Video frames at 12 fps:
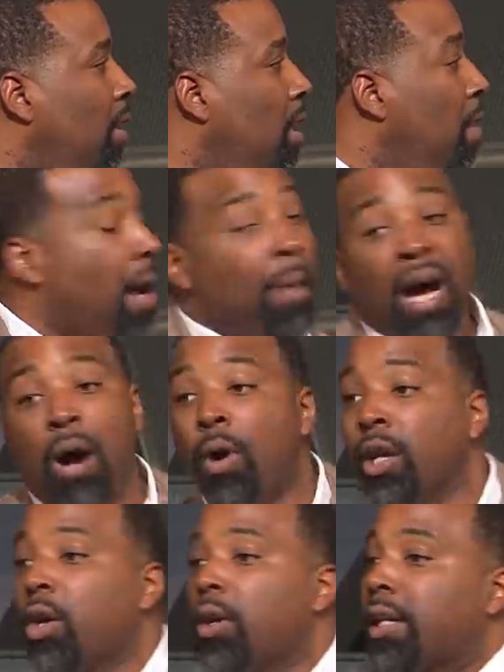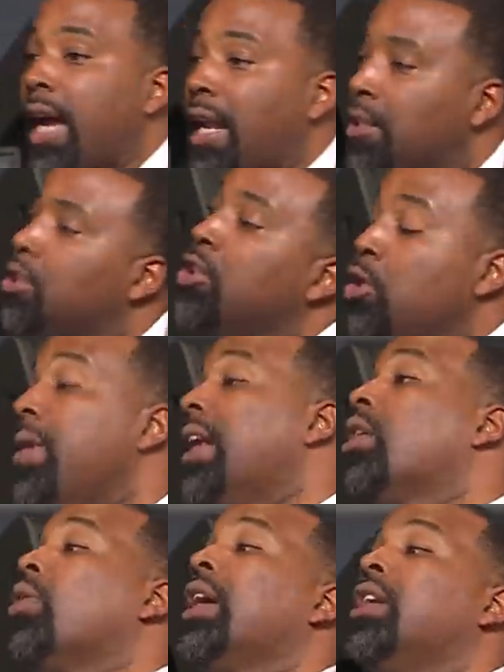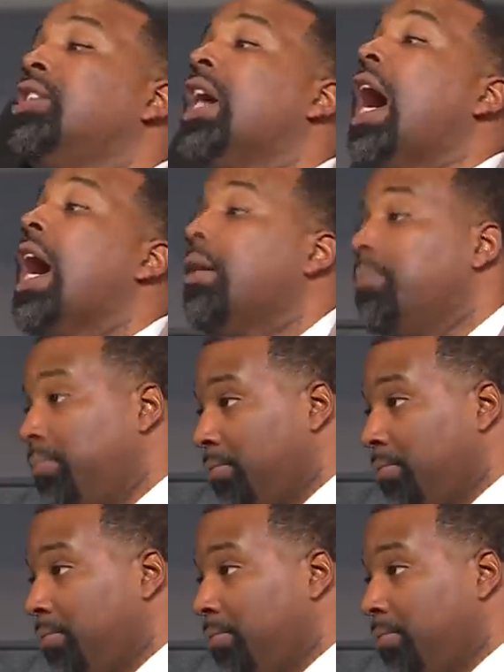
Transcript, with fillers: Mama, I want to go to college. You better go get a job.